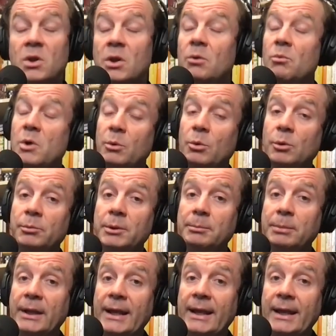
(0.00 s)
We will be
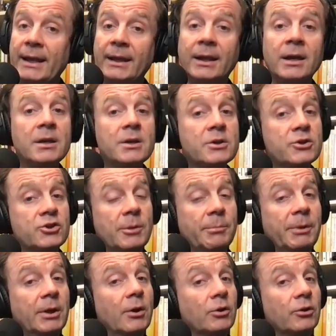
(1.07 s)
playing Ship
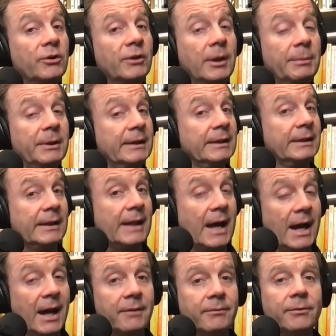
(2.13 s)
It or Skip It
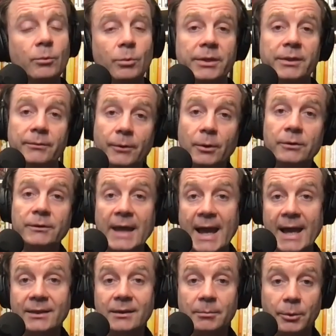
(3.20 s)
live with the folks
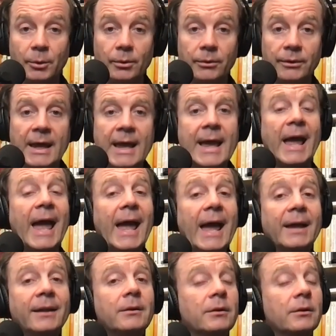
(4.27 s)
at the booth.
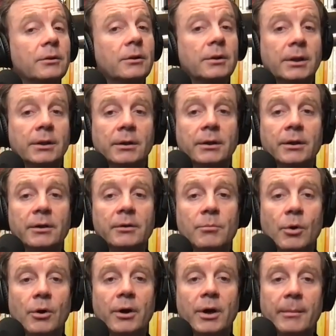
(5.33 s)
And you can learn
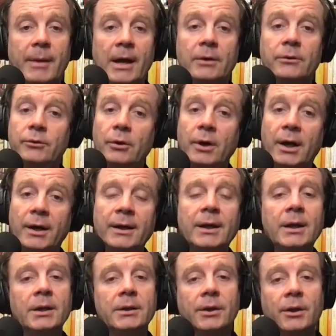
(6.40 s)
more about Zora,
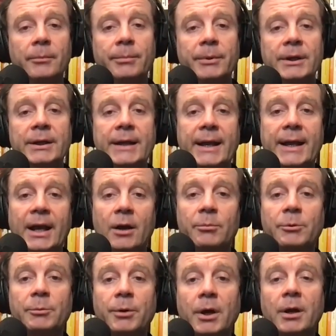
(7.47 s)
the company that
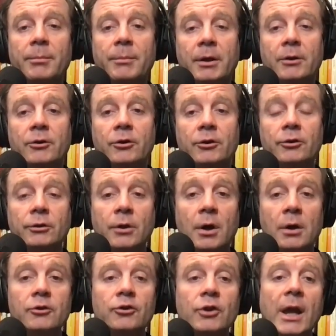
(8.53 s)
helps product managers
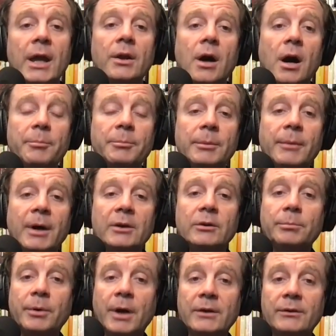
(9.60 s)
launch and optimize
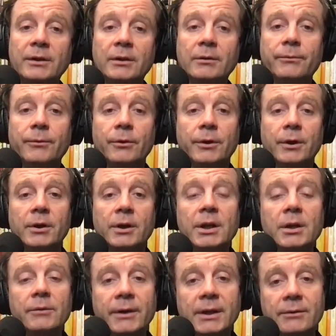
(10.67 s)
pricing for their
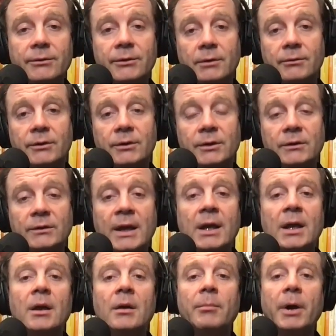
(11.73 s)
innovative services
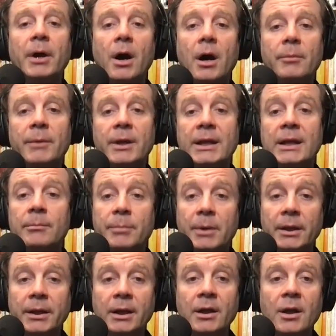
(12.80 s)
by automating
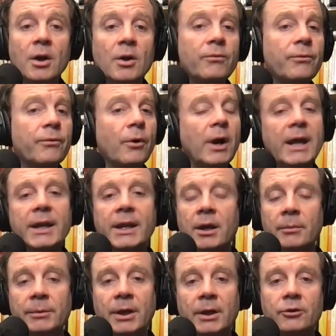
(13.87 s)
billing for any
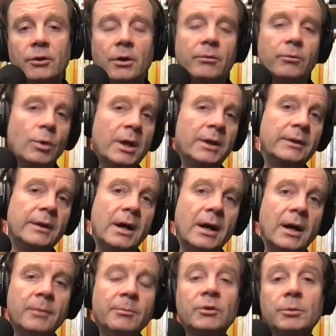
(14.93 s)
combination of
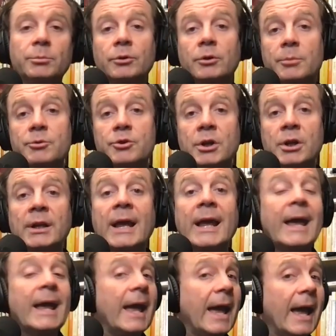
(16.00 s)
one-time, subscription,
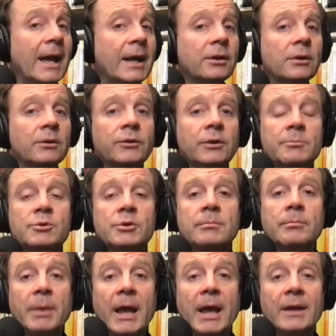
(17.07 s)
and
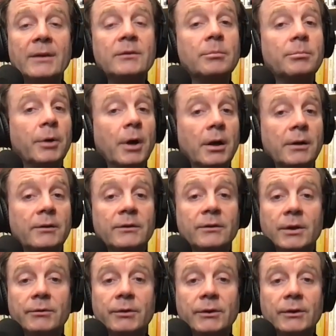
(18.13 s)
consumption-based products and
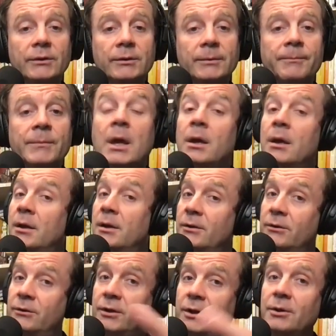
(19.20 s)
services.
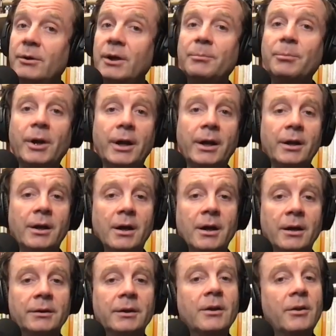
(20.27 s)
See you at
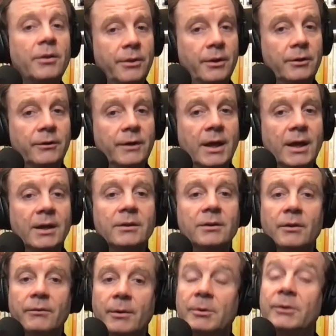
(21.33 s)
ProductCon Thursday,
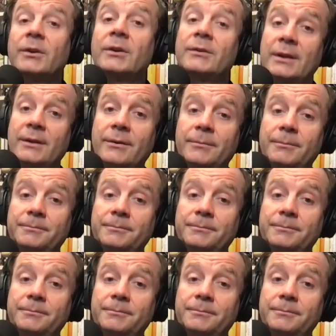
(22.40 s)
November 16th.